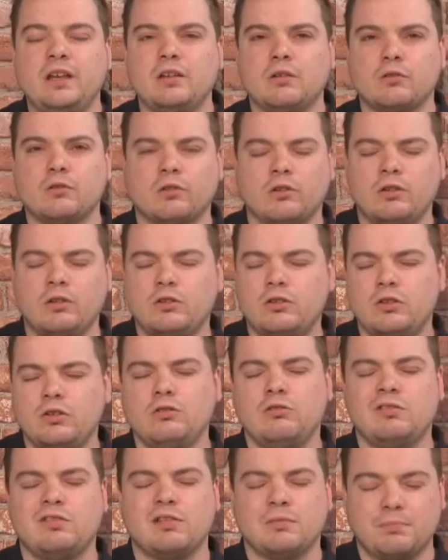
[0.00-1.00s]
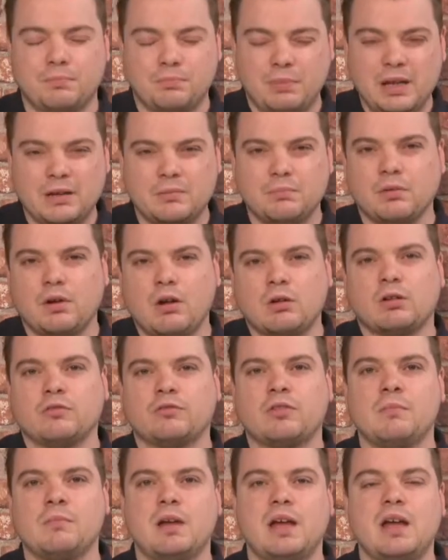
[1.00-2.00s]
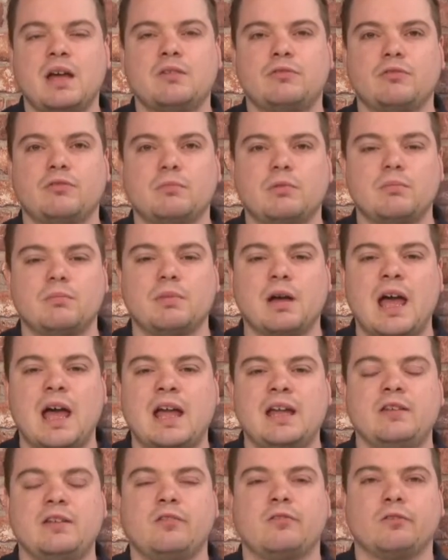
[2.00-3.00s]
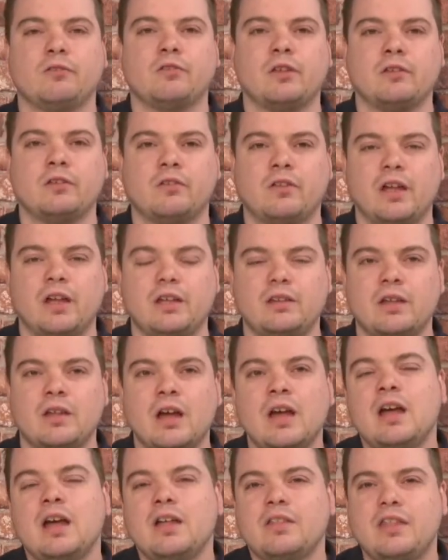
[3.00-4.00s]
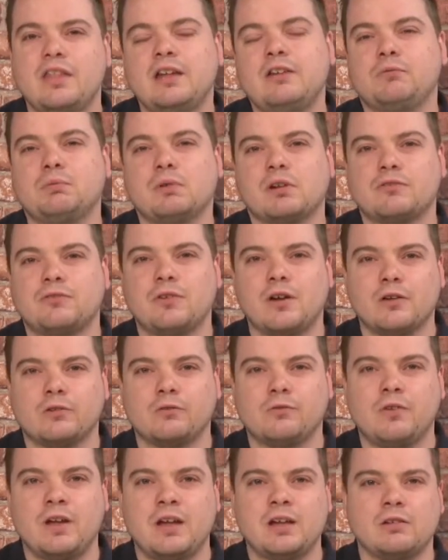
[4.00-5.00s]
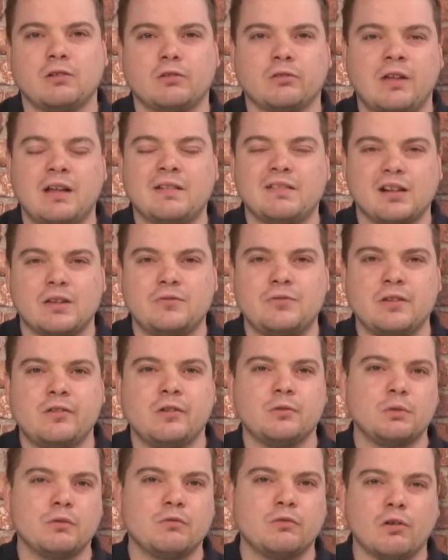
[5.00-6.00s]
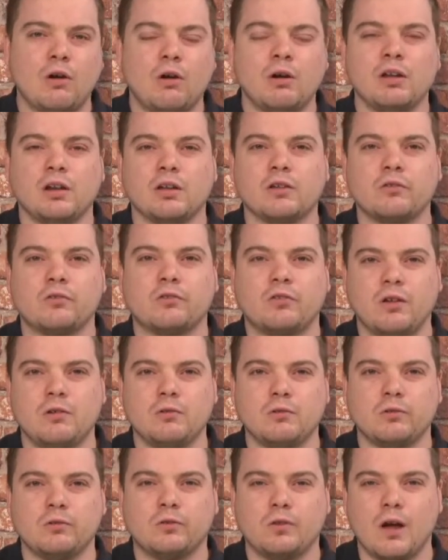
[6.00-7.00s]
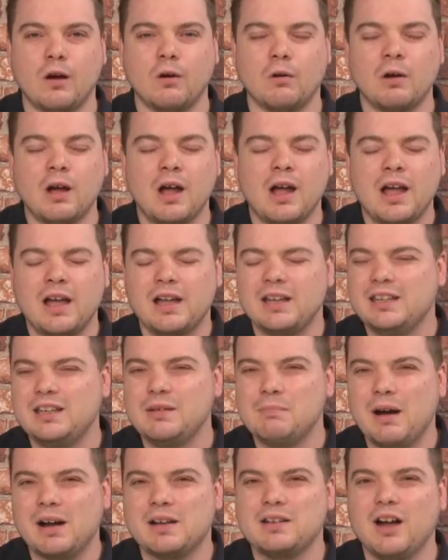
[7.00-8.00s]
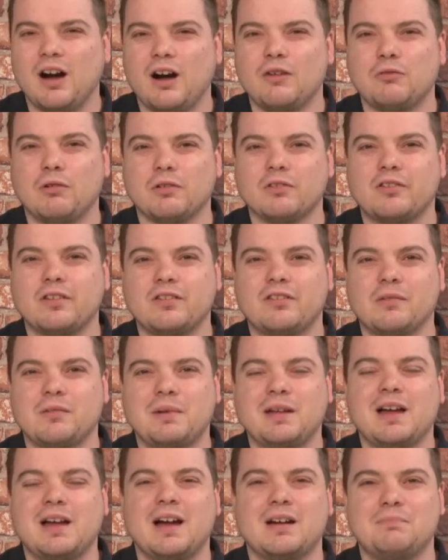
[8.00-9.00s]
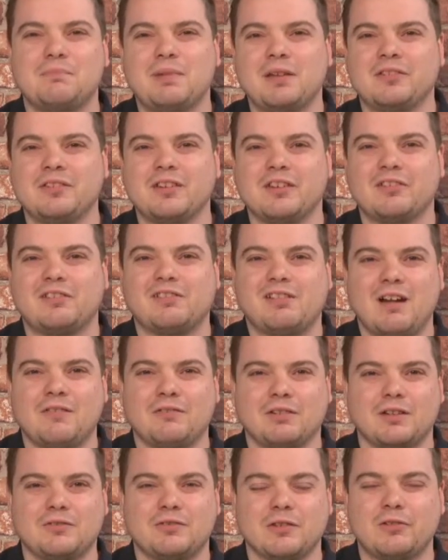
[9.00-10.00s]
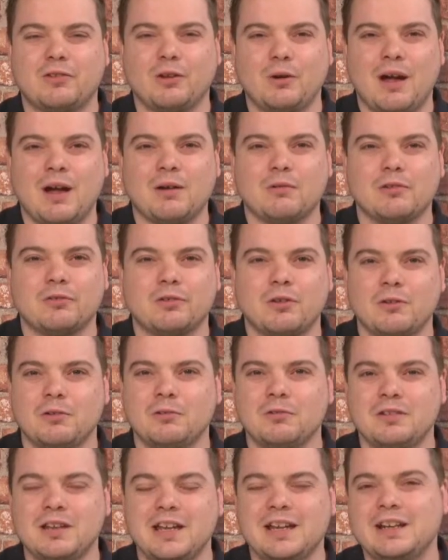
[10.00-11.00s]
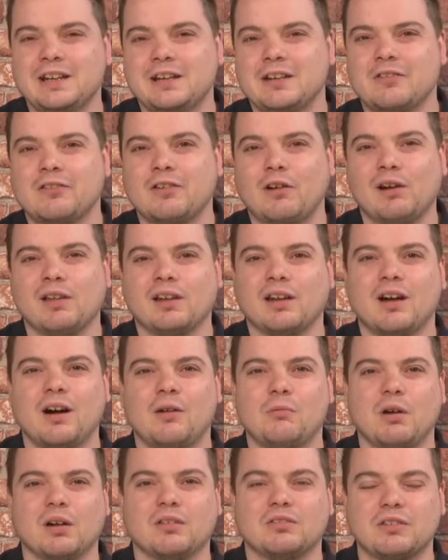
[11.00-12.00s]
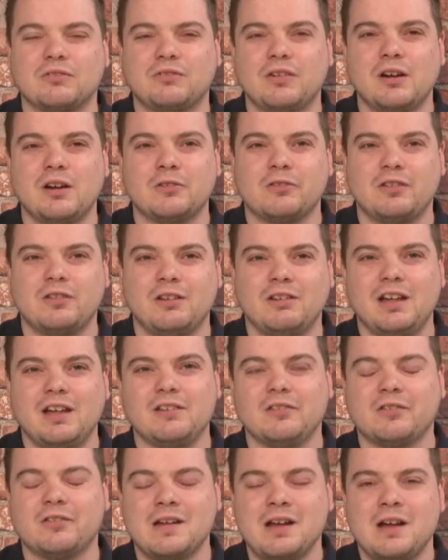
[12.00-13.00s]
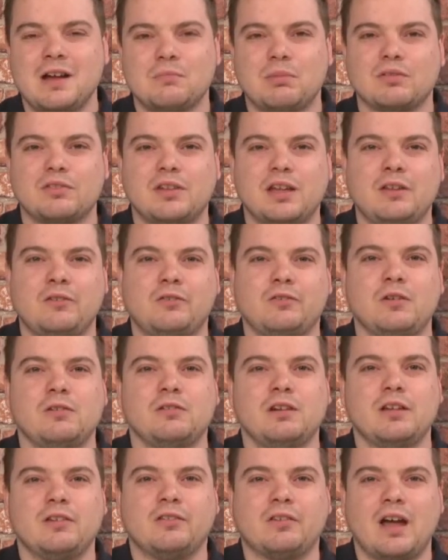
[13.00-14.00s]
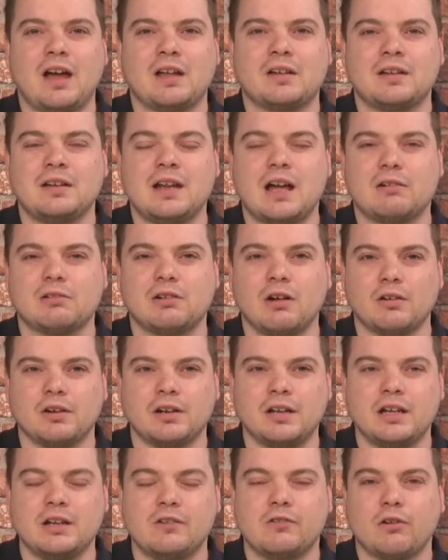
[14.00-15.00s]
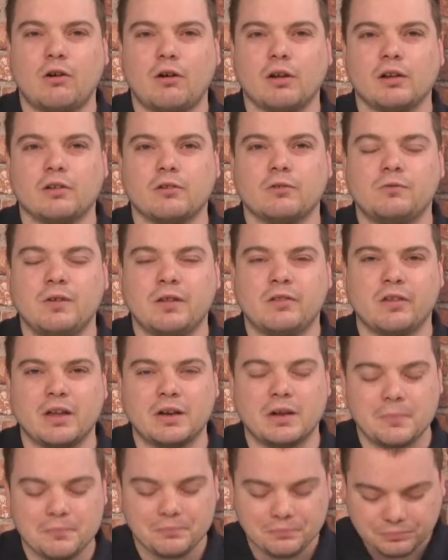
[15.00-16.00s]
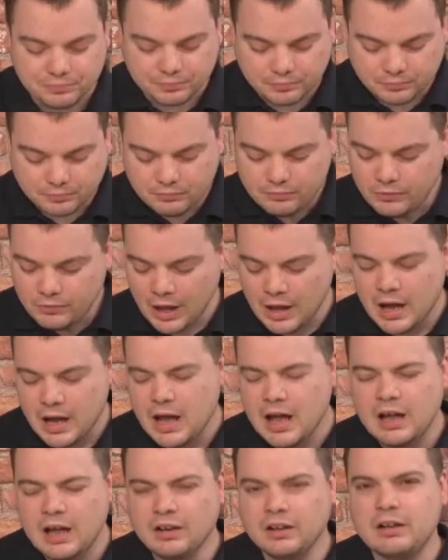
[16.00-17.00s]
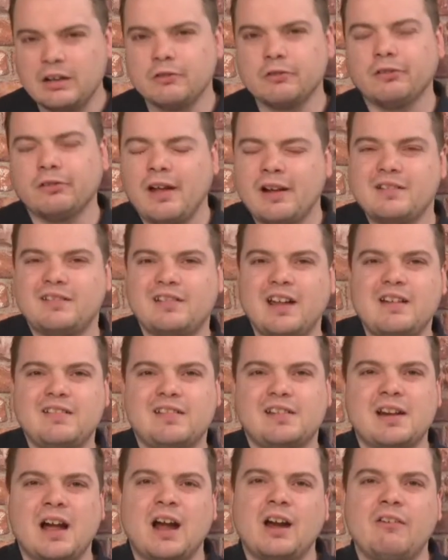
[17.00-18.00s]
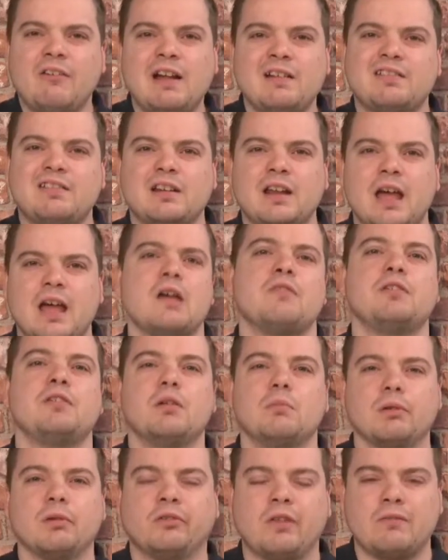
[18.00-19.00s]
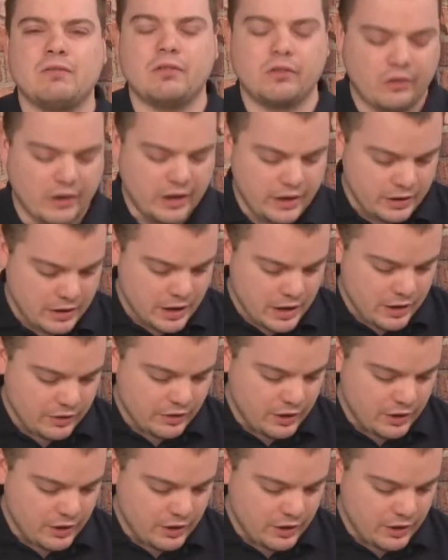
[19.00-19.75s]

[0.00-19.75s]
There was a big block of them here from number 8 to 16. These were the first vehicles actually fitted with toilets too. So you might not have wanted to be a business traveller for 2 hours who needed the toilet on one of the first units, but these units had now got the toilets fitted. Little slight change of direction here for number 17.